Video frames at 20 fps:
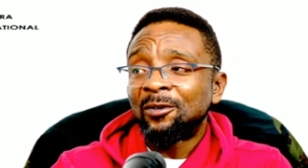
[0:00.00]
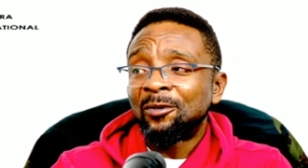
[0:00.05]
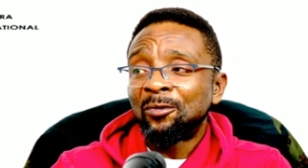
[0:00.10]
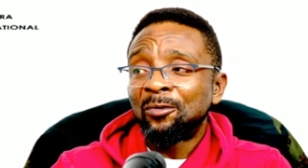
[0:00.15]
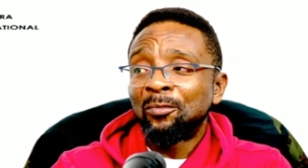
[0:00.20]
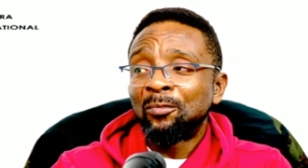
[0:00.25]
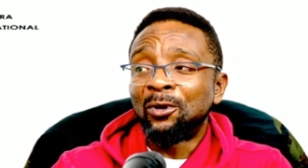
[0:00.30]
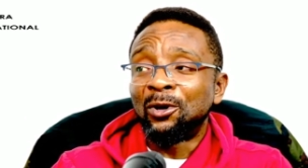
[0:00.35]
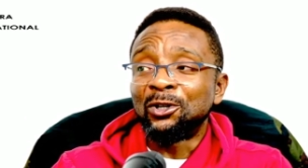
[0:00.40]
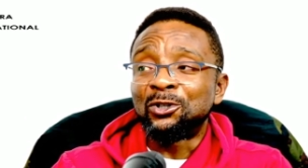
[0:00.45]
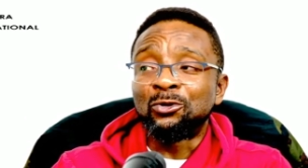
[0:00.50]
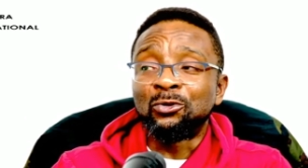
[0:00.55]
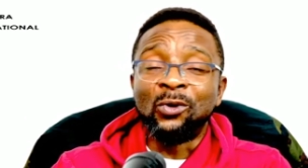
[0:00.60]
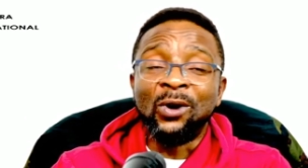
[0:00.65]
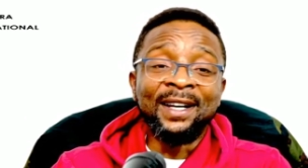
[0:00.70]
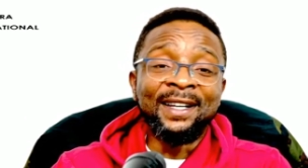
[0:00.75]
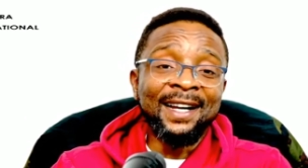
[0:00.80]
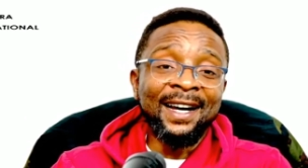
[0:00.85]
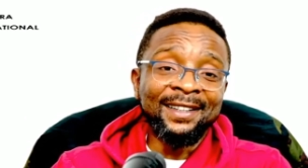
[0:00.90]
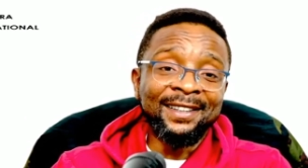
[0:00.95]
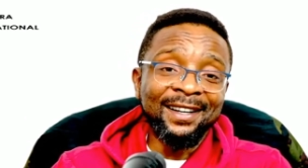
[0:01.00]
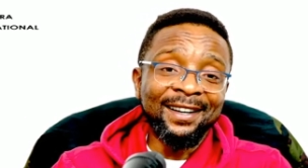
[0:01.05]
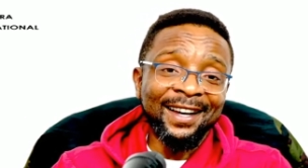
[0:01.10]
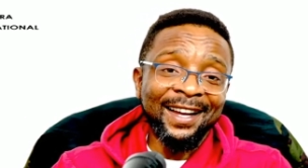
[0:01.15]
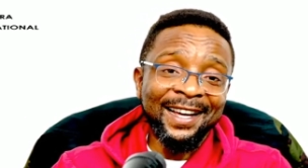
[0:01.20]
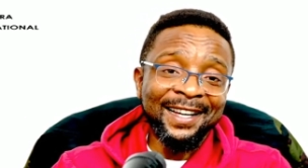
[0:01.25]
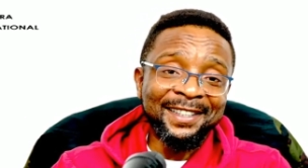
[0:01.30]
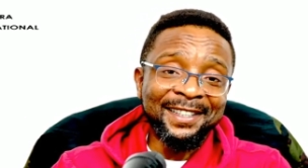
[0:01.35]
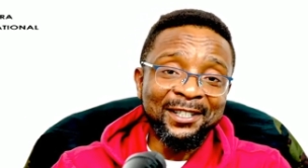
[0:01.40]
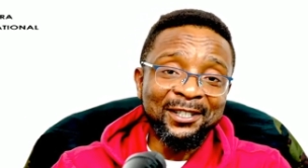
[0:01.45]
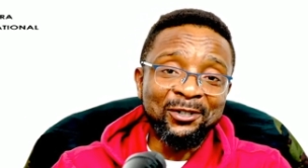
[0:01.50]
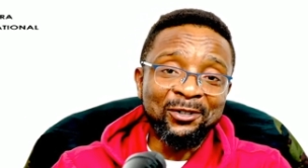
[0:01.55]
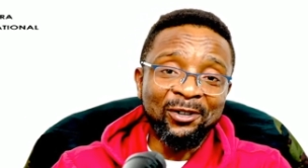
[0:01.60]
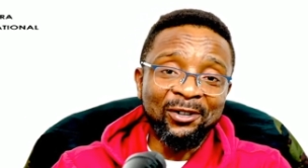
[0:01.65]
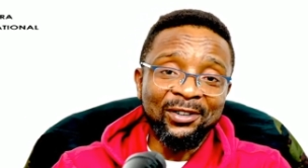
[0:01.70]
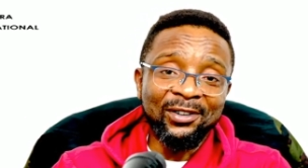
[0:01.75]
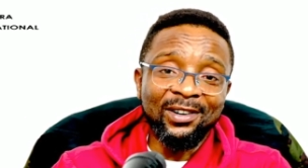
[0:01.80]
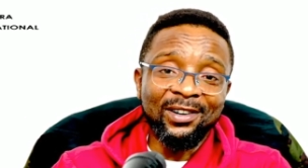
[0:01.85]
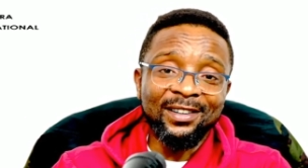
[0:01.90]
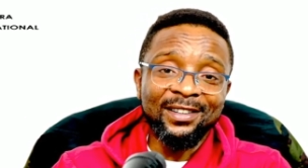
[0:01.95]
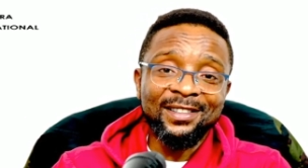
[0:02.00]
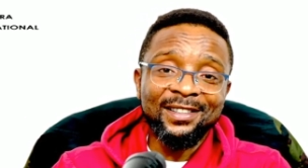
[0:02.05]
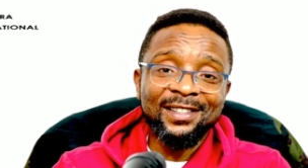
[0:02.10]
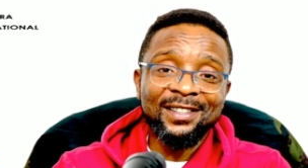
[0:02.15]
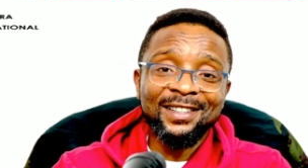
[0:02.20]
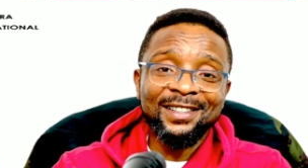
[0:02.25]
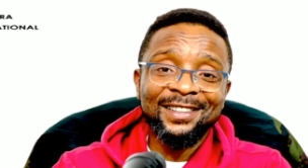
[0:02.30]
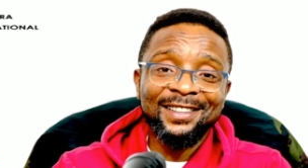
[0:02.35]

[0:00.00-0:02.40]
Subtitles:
But whether they like it or not,